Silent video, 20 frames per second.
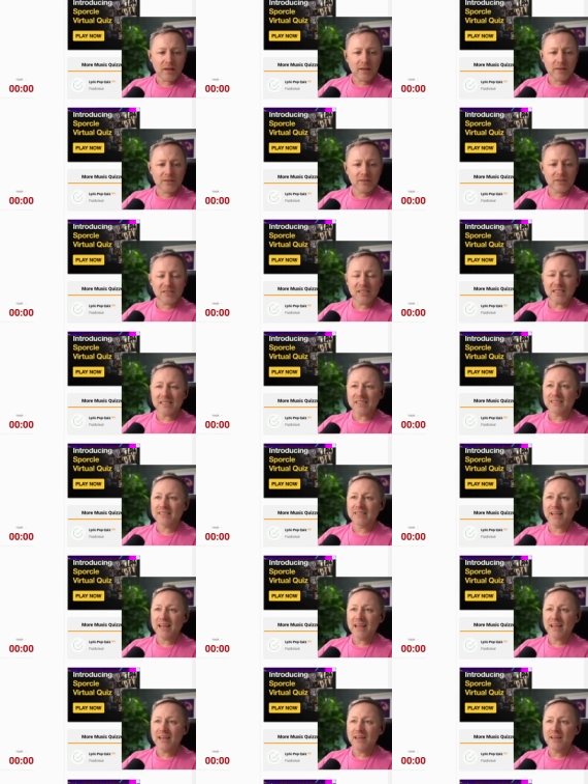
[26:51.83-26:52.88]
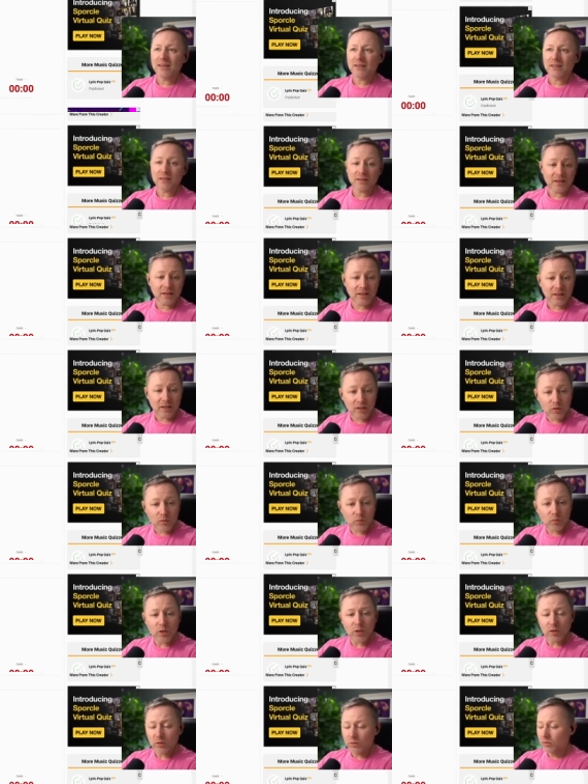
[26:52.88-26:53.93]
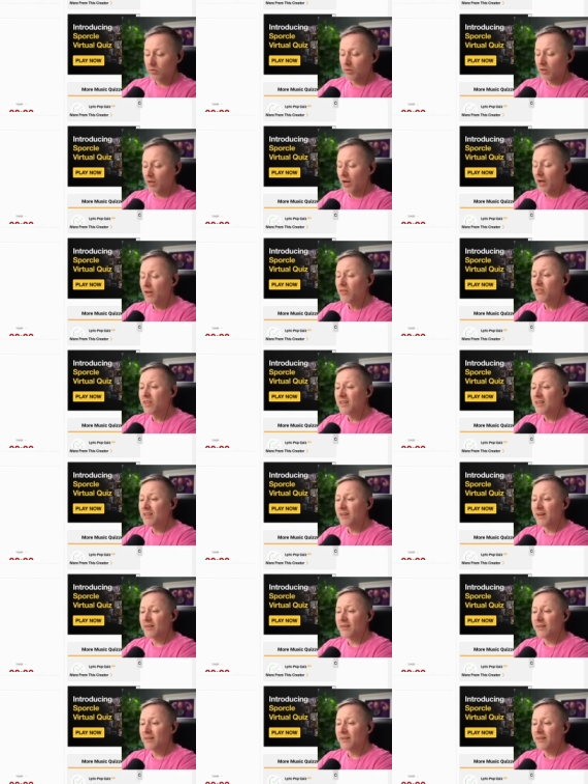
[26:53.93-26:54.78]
Does it say what? I think I